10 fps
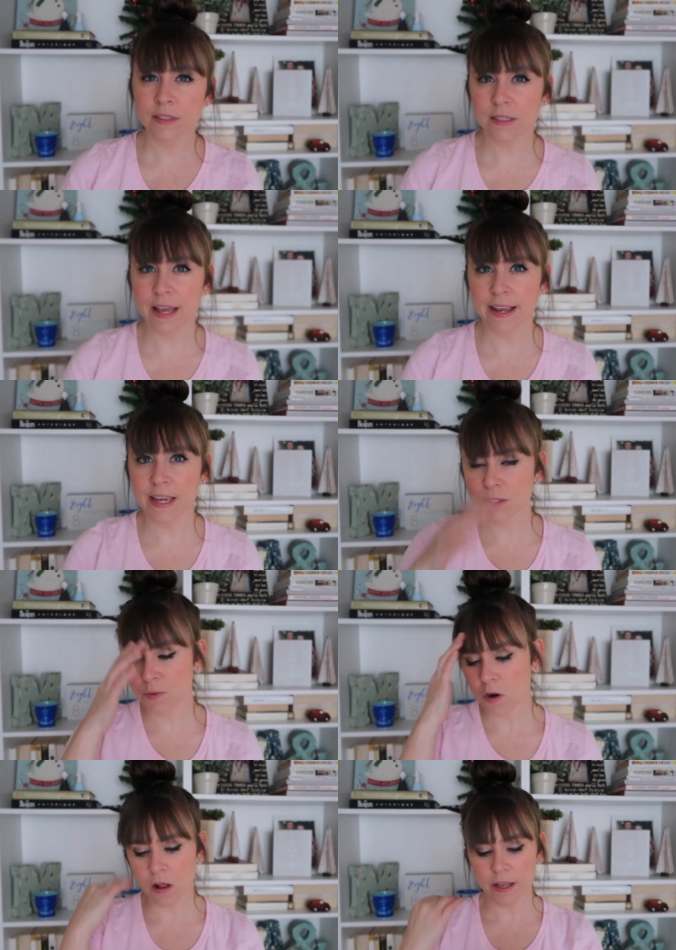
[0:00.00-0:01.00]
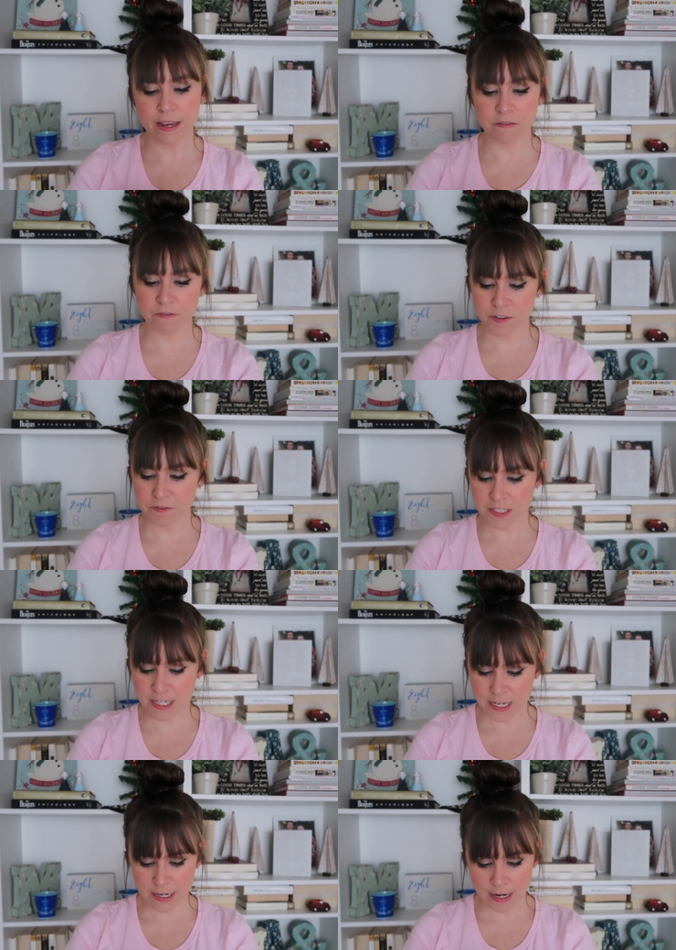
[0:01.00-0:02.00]
The leggings were all
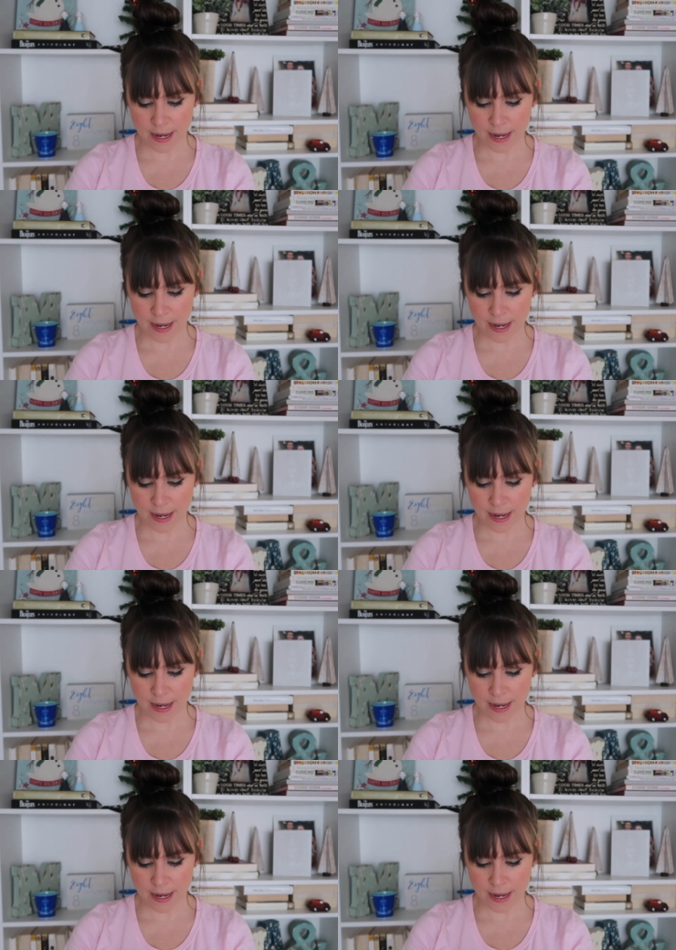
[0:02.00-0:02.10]
8.50